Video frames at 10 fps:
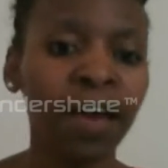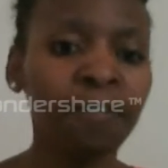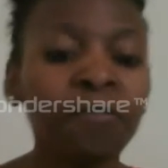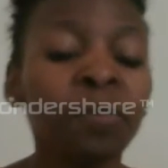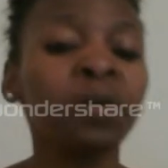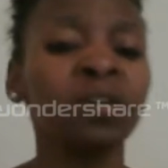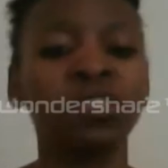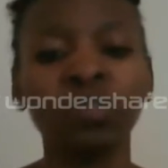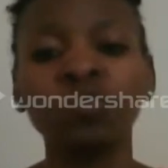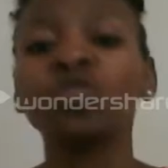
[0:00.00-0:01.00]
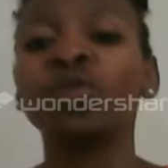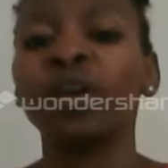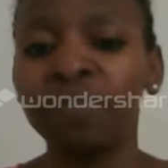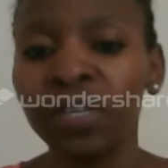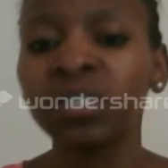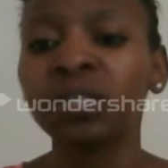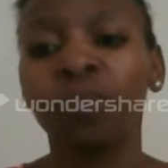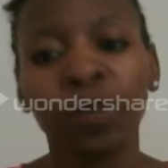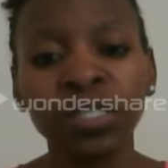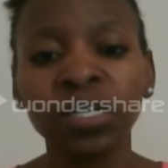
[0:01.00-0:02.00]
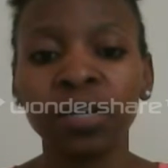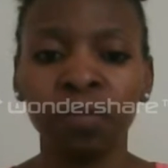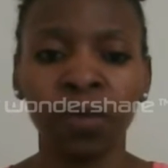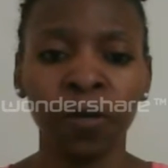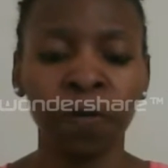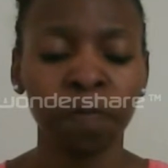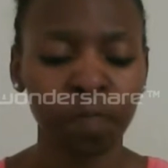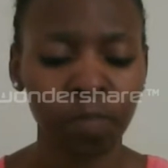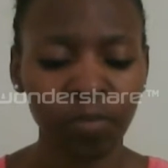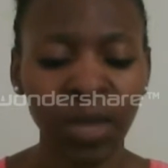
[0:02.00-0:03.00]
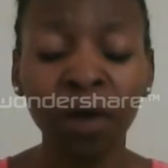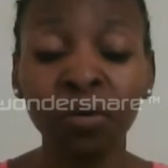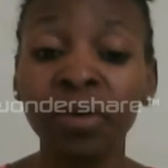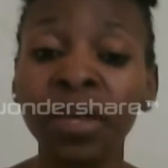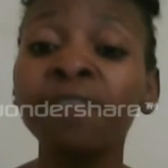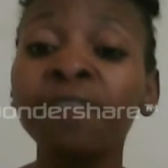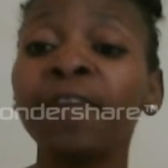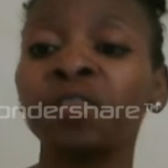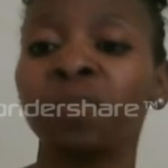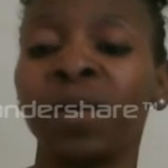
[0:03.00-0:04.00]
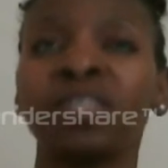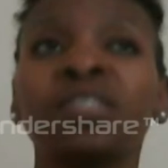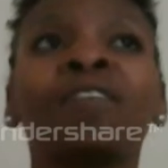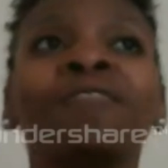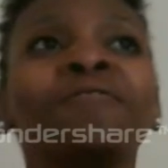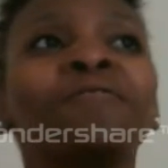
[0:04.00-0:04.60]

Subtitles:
Everybody seems to have disappointed me. I'll reinvent myself.